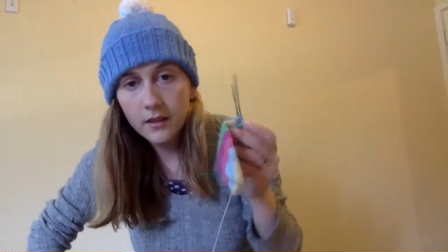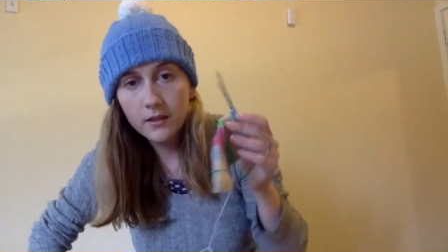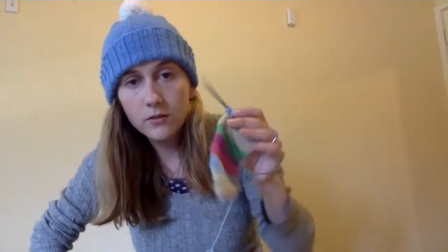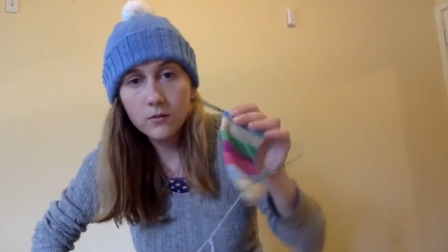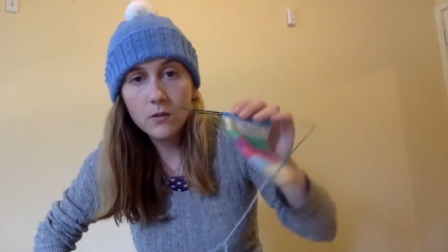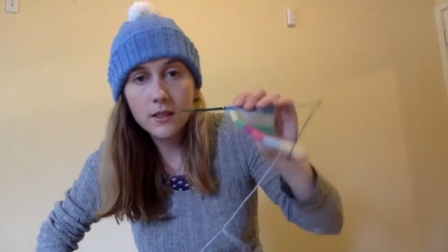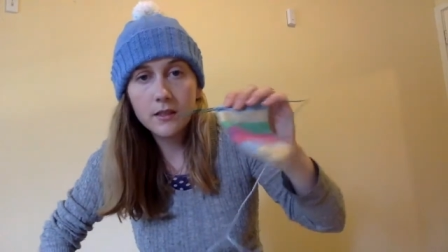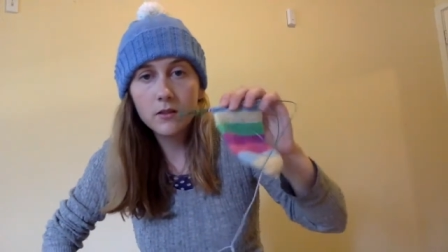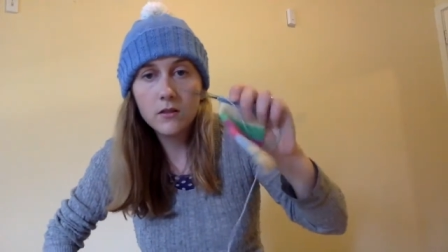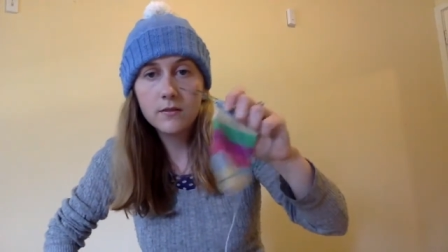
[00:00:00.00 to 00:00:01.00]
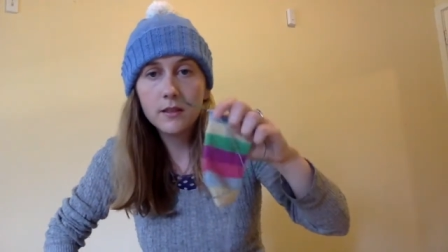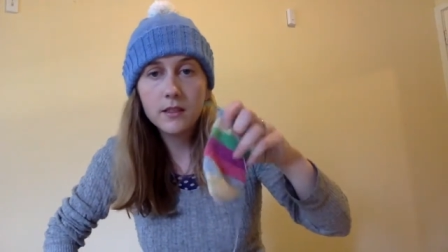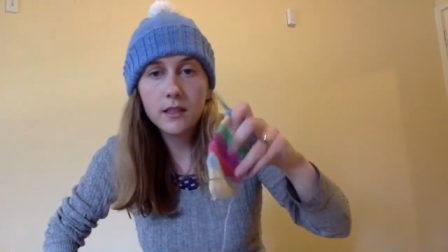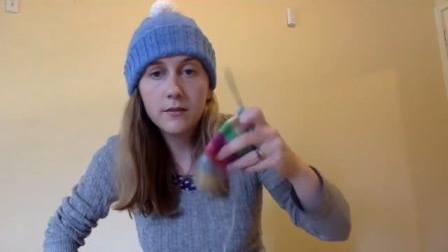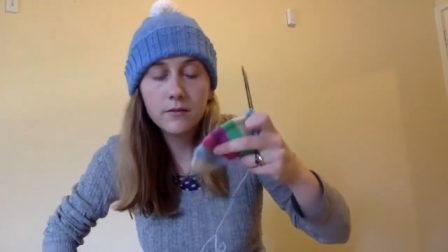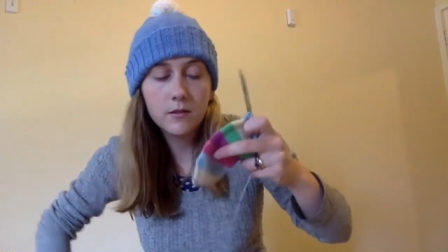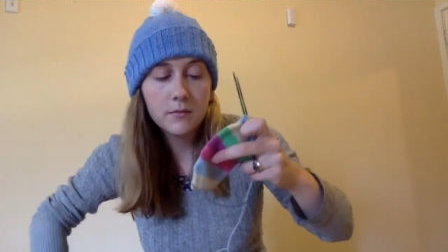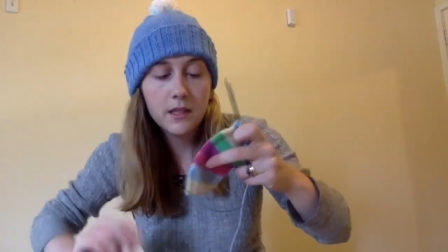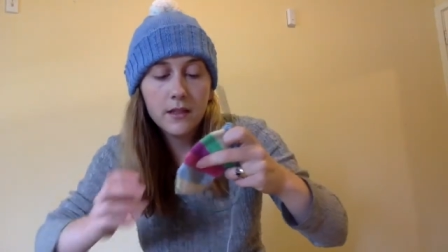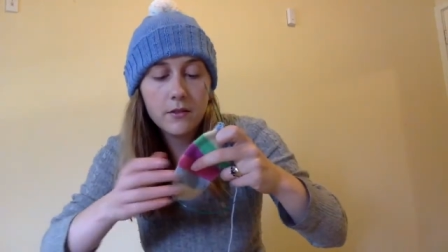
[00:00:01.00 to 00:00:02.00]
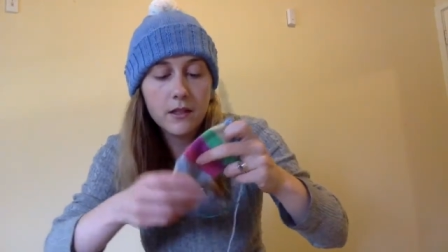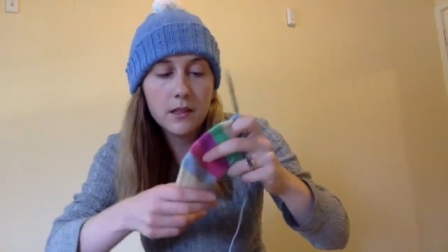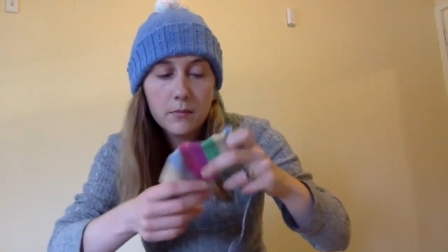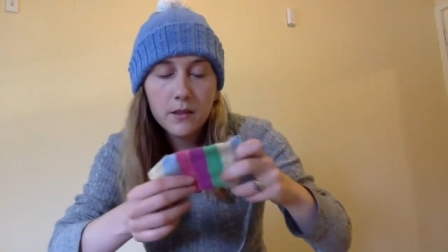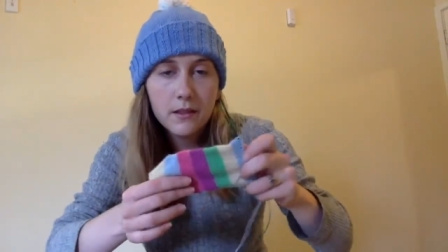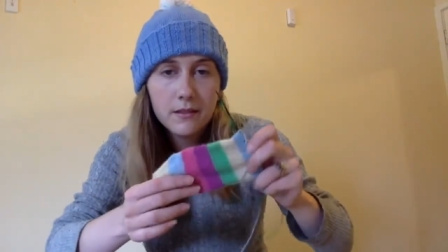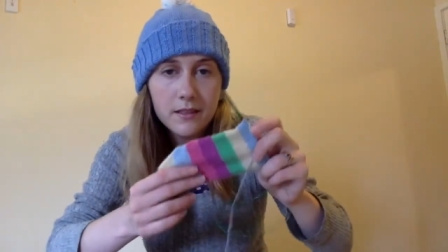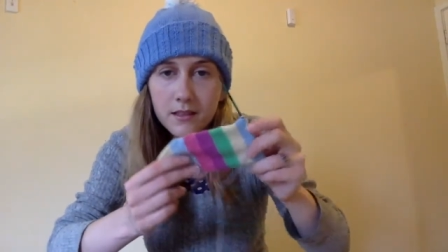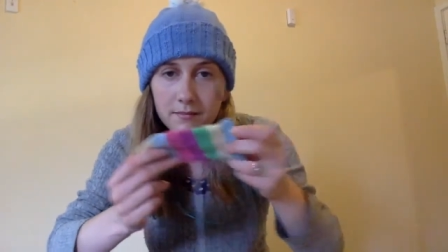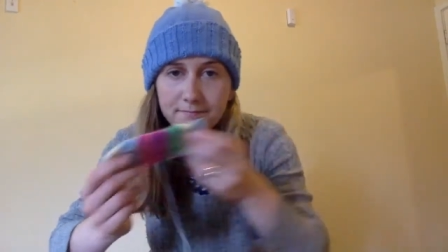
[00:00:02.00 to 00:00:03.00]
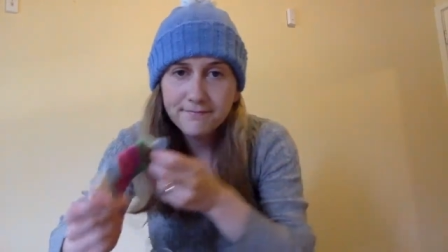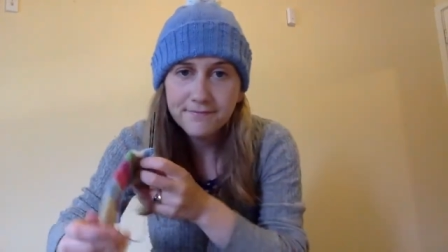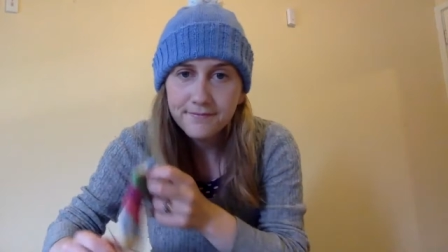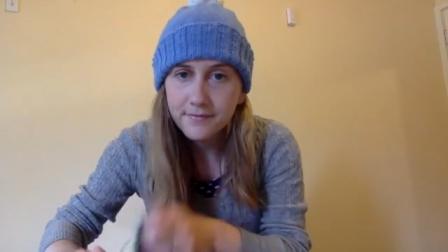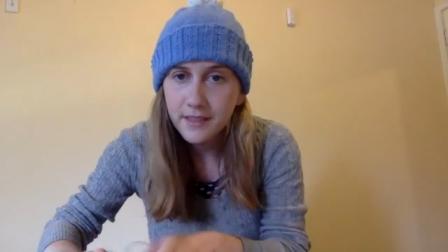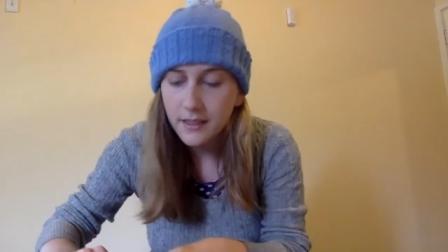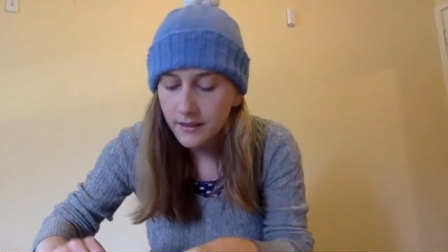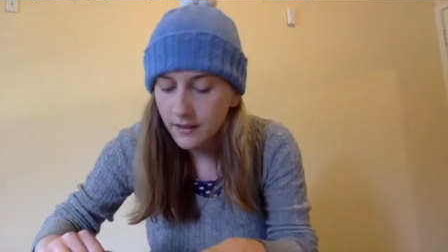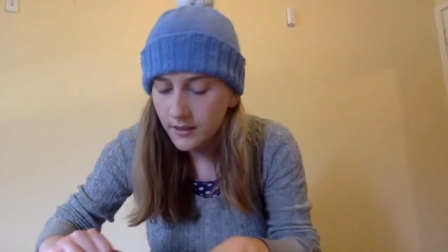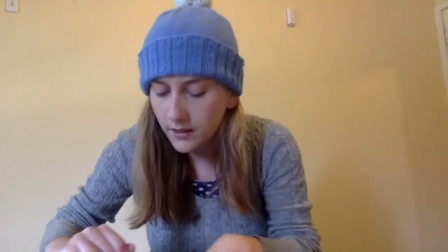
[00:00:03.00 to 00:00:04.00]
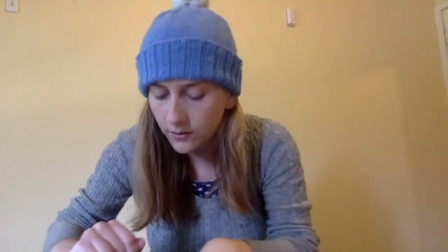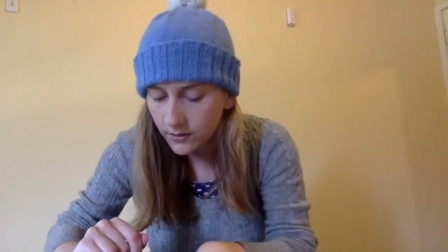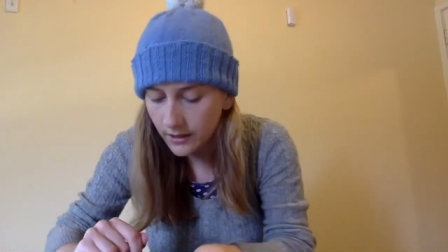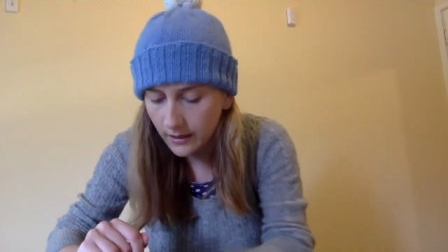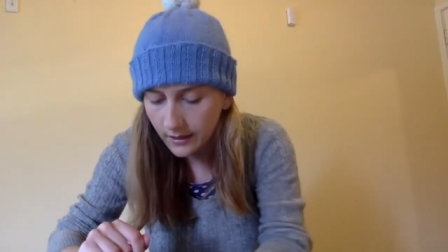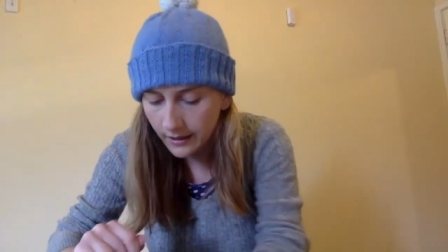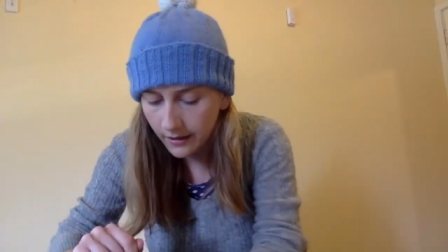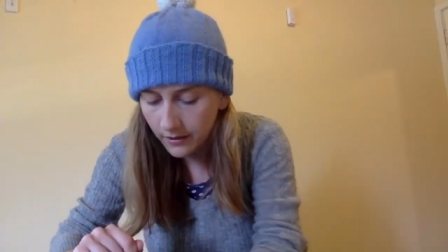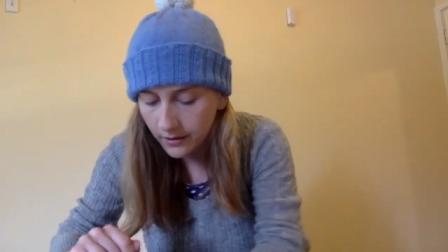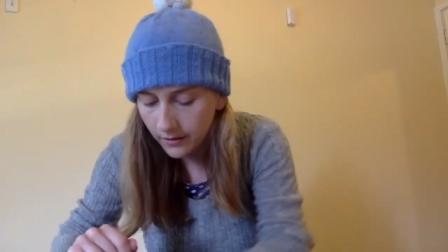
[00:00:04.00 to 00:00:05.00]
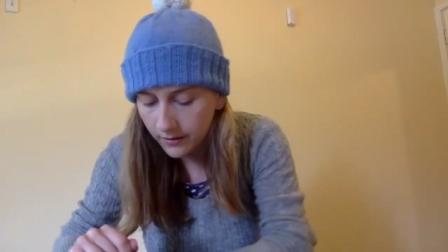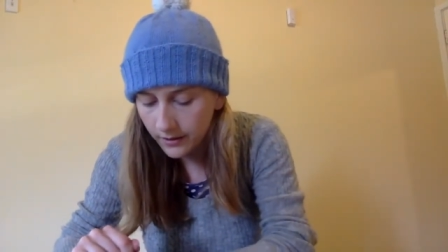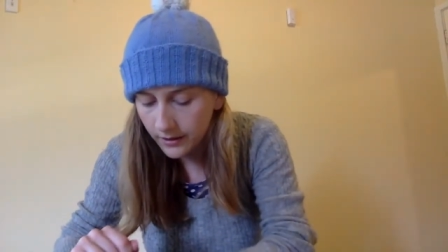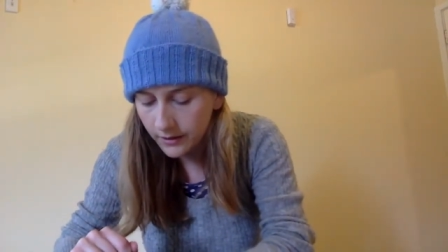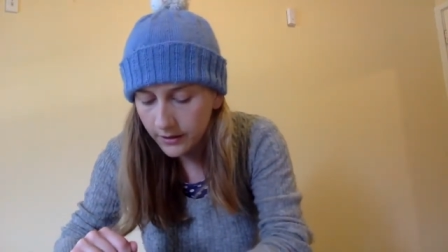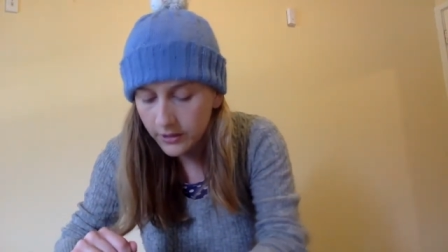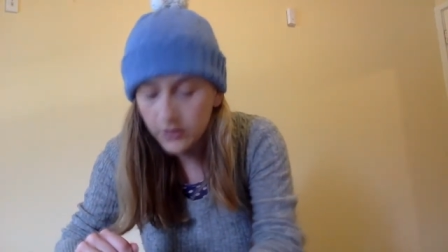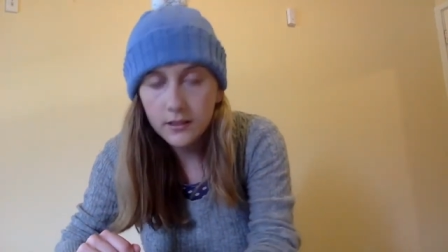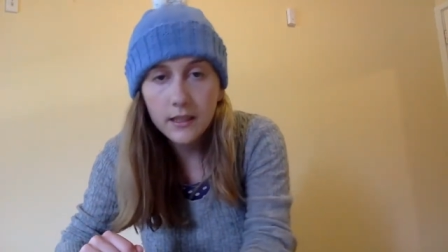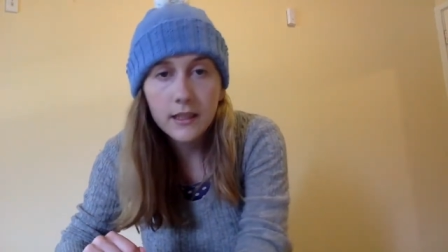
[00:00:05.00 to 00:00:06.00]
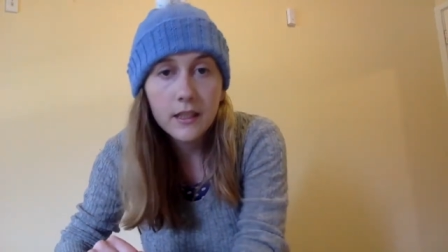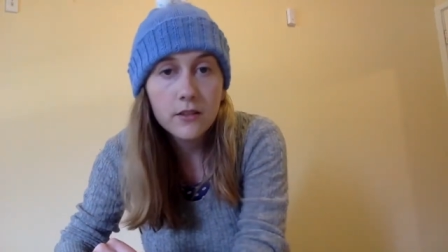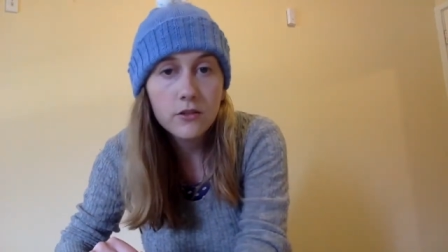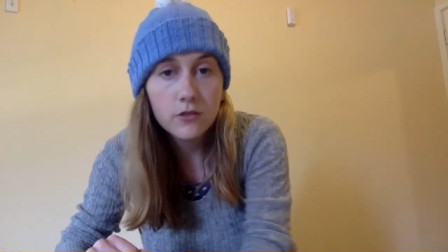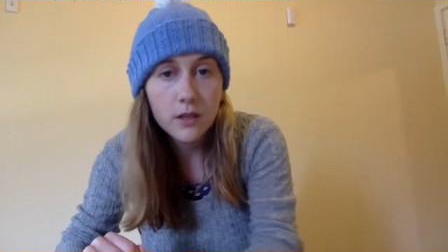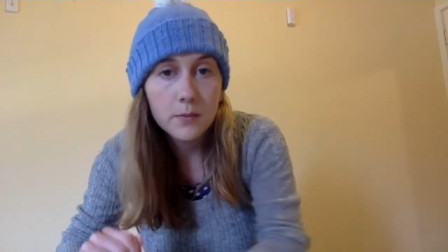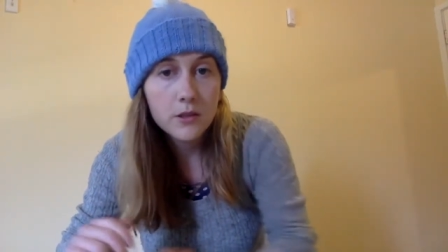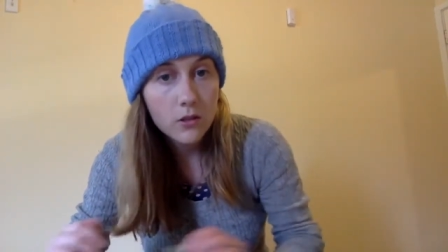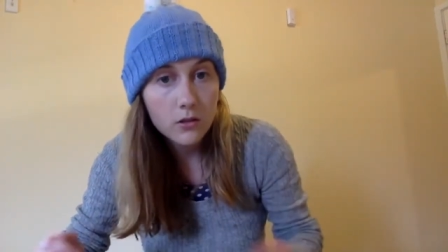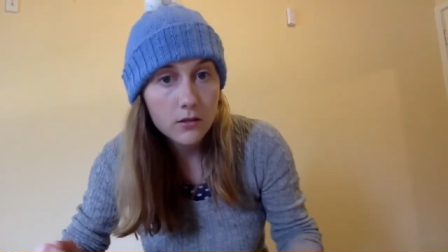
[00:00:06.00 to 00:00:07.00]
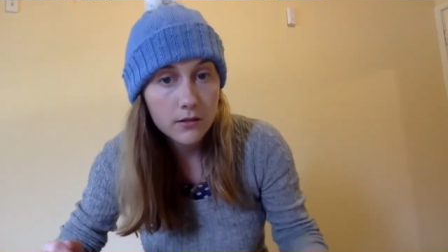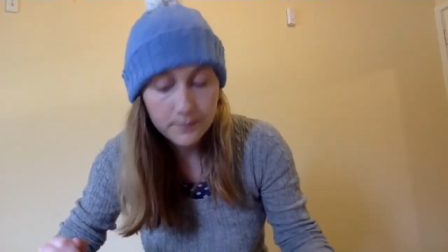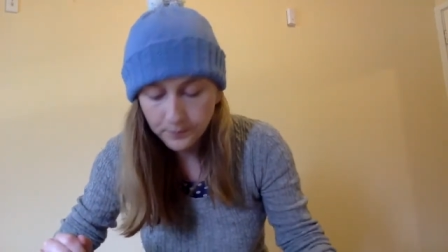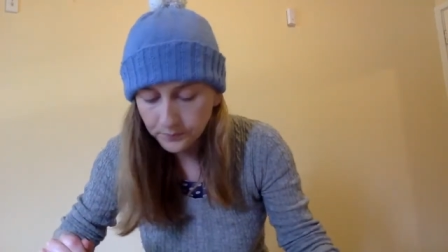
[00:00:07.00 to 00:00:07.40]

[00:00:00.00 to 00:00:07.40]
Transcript: I could wind it off and knit from the other end, but I don't think I care enough. I think she's just going to get striped socks.